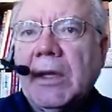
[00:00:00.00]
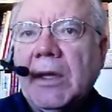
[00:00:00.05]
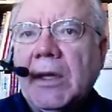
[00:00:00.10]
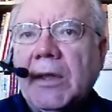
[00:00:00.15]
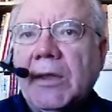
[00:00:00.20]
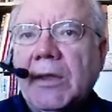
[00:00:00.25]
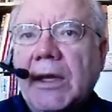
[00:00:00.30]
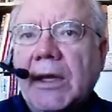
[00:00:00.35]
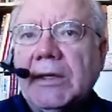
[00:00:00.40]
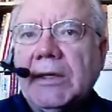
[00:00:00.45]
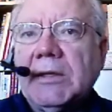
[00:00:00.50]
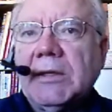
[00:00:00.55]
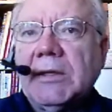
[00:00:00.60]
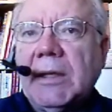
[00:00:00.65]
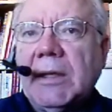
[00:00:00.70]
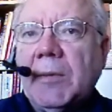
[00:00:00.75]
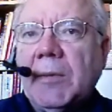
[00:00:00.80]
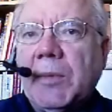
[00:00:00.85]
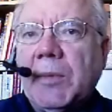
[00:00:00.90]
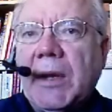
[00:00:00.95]
Thus,
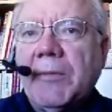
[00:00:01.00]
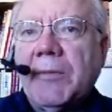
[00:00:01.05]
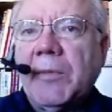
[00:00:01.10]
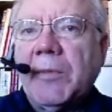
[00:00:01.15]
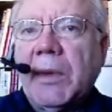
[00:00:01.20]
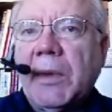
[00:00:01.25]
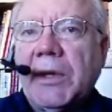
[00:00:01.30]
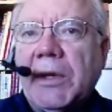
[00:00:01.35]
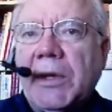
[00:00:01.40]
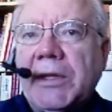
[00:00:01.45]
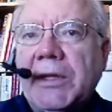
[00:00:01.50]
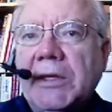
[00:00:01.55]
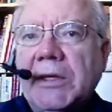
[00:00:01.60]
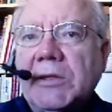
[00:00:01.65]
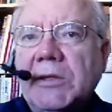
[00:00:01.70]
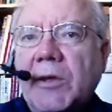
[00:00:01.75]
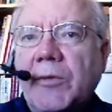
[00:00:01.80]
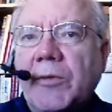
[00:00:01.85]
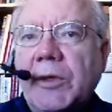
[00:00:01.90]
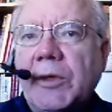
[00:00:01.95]
improbability
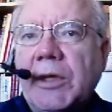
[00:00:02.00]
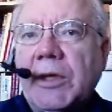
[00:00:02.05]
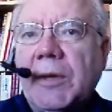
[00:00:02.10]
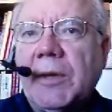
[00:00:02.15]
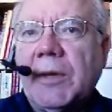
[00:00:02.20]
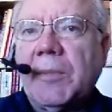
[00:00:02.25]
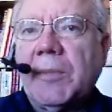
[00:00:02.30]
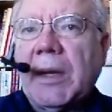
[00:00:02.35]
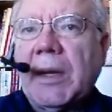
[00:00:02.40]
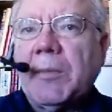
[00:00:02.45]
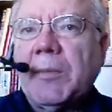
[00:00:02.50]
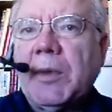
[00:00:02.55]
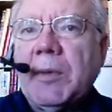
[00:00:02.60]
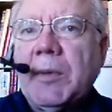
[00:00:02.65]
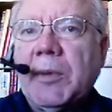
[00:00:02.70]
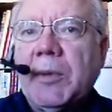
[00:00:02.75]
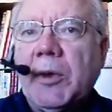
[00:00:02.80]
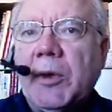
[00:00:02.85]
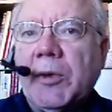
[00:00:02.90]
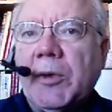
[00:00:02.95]
is overcome by
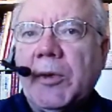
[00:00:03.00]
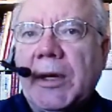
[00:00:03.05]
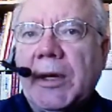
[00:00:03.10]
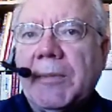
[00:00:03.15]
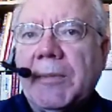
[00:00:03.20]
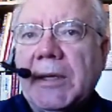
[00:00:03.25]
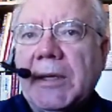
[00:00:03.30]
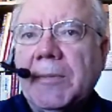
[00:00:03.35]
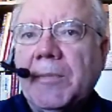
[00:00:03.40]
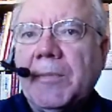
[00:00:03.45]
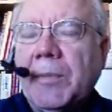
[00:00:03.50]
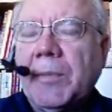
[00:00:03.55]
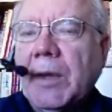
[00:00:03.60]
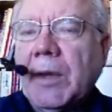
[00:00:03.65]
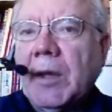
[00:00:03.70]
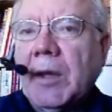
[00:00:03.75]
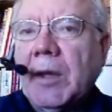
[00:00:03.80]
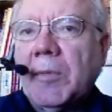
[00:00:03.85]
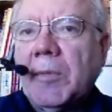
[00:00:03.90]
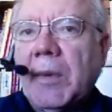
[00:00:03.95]
pre-programming,
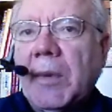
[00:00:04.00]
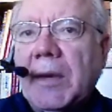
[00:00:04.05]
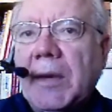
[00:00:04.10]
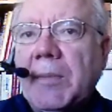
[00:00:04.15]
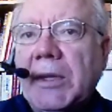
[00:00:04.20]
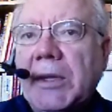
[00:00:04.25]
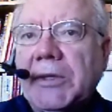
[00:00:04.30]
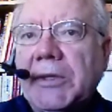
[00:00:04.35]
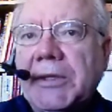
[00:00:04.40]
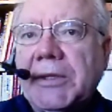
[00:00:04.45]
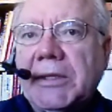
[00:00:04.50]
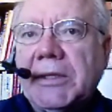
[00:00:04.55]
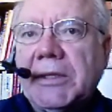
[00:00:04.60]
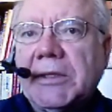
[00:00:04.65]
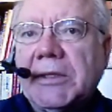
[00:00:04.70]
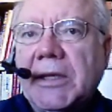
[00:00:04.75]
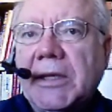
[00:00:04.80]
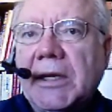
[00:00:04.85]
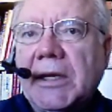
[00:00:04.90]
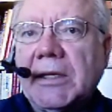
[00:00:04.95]
by built-in
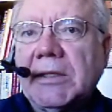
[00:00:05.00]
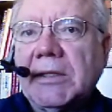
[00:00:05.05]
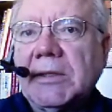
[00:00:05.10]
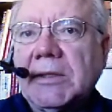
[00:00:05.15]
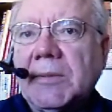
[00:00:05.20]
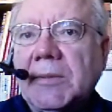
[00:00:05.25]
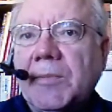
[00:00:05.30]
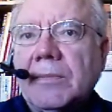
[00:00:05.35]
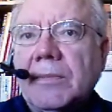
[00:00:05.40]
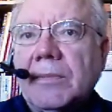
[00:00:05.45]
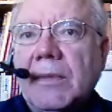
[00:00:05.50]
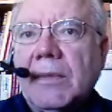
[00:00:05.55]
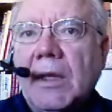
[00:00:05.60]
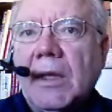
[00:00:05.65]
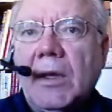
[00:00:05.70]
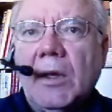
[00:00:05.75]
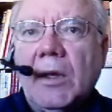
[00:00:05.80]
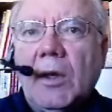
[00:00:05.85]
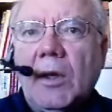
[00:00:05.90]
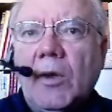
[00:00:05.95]
targets.
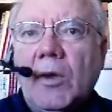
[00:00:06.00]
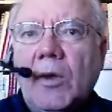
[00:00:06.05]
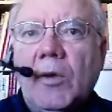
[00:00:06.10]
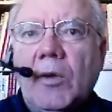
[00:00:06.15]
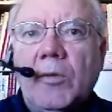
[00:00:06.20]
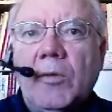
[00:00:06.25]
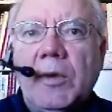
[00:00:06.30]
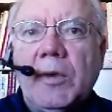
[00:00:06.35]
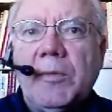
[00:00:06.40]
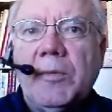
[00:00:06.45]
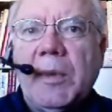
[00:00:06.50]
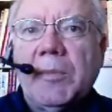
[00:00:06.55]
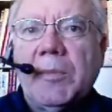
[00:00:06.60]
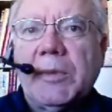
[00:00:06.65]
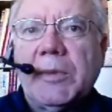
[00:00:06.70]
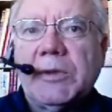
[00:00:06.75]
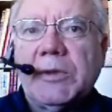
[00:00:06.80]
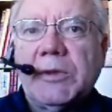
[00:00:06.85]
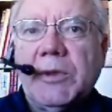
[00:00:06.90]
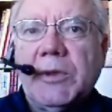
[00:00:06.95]
We've been
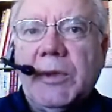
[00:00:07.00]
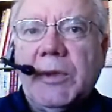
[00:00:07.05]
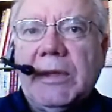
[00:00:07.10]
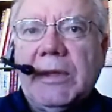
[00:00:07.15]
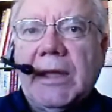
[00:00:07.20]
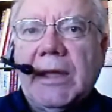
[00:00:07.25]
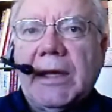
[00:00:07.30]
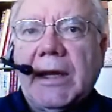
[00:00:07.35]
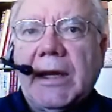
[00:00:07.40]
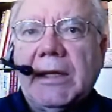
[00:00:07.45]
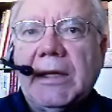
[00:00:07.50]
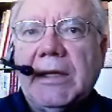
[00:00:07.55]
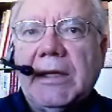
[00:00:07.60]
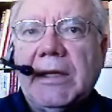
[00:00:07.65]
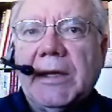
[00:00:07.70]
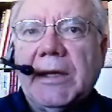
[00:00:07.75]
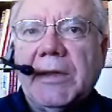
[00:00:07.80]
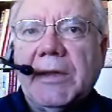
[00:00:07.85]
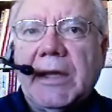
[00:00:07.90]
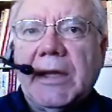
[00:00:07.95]
pursuing that
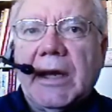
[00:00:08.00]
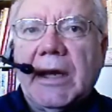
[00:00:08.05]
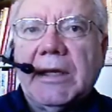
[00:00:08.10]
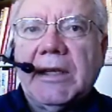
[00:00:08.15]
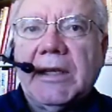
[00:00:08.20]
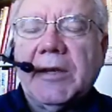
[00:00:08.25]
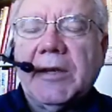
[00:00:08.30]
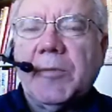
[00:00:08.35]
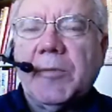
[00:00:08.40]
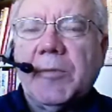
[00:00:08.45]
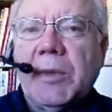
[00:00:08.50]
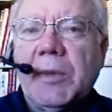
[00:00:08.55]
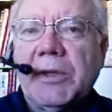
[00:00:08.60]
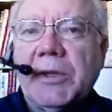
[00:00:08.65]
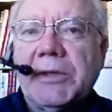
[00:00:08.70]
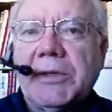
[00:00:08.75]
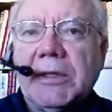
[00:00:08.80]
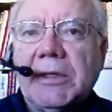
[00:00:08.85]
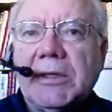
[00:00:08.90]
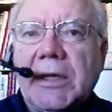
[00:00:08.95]
idea, the idea of
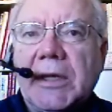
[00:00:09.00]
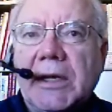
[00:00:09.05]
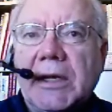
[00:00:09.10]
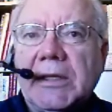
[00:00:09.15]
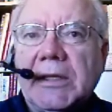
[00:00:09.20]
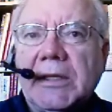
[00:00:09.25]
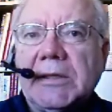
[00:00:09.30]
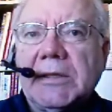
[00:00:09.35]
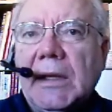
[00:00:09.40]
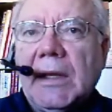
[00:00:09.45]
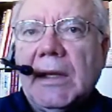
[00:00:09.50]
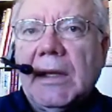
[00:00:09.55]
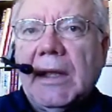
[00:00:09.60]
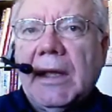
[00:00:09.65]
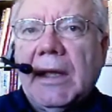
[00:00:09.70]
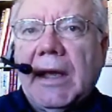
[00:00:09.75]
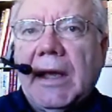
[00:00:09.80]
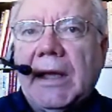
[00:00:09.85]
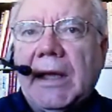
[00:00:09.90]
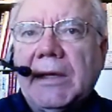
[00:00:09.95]
built-in targets,
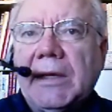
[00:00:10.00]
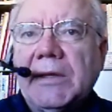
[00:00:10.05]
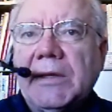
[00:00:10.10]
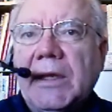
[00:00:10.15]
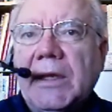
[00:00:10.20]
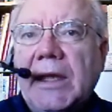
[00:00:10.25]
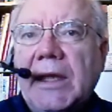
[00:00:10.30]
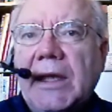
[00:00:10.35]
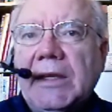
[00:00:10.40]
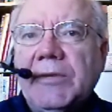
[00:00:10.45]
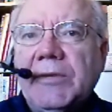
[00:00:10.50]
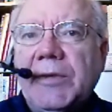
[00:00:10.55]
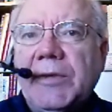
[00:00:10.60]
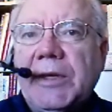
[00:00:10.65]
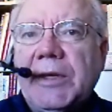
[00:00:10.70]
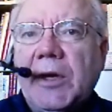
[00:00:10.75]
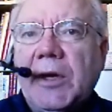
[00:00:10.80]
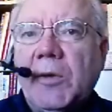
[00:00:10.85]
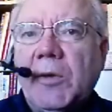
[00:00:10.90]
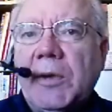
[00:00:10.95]
and in the last
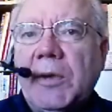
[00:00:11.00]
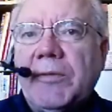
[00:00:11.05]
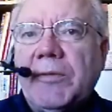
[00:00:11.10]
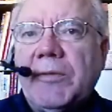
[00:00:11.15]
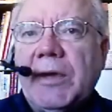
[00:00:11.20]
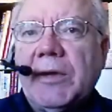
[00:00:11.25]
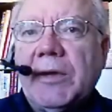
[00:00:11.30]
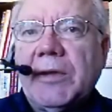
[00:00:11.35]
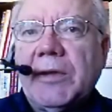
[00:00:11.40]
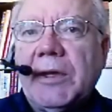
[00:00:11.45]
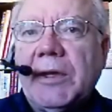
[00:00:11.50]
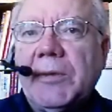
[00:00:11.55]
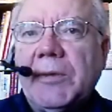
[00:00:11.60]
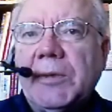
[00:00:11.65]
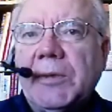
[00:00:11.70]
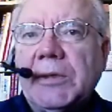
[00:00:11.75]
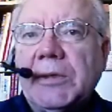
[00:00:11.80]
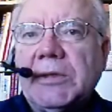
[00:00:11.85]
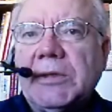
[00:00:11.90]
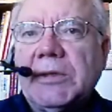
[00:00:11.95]
video, we found that it
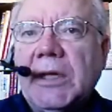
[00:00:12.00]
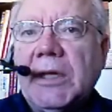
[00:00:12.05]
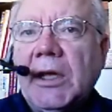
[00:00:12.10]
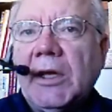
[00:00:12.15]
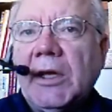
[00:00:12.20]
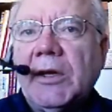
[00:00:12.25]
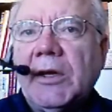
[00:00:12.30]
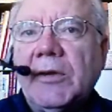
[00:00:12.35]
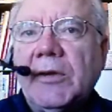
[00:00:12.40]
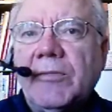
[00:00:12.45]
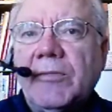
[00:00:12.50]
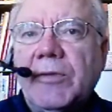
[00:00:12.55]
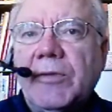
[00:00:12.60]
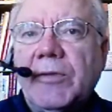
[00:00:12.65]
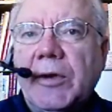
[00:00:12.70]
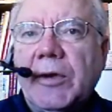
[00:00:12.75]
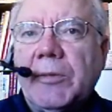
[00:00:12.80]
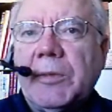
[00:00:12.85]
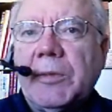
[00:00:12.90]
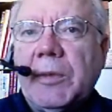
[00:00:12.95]
was
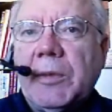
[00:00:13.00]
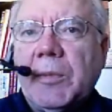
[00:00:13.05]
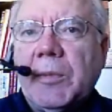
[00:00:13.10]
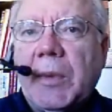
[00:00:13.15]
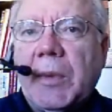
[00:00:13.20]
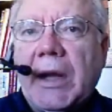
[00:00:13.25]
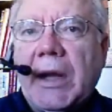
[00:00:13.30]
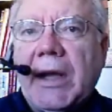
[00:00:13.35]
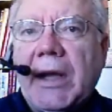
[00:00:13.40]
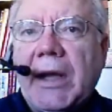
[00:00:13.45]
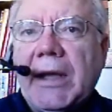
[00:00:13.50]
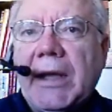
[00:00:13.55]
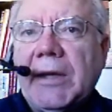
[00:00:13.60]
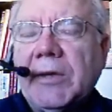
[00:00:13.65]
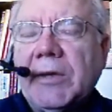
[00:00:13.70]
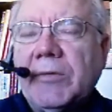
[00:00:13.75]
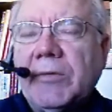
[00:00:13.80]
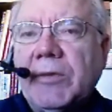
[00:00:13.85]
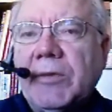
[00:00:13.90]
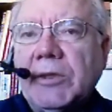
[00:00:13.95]
confirmed by
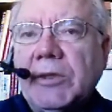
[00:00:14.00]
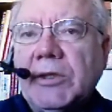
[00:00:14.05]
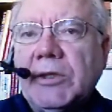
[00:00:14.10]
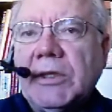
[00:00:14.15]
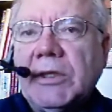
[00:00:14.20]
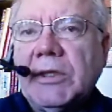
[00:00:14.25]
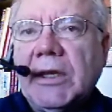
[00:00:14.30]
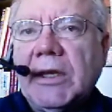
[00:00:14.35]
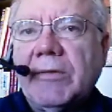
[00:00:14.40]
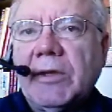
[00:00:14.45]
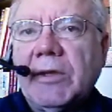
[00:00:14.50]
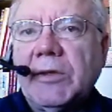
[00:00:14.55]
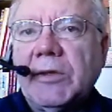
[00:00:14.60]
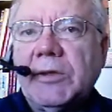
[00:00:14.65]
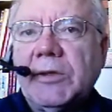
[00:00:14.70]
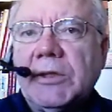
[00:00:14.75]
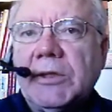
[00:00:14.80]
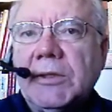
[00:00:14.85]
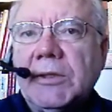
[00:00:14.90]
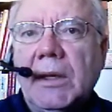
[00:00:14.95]
convergent
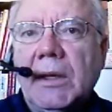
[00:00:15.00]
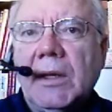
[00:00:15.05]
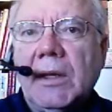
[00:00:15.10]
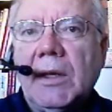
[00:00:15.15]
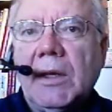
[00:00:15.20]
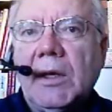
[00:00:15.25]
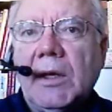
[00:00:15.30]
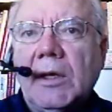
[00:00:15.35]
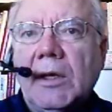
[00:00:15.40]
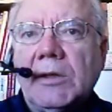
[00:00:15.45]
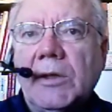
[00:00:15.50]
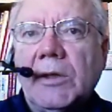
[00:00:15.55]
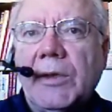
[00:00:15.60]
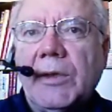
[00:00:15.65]
evolution, so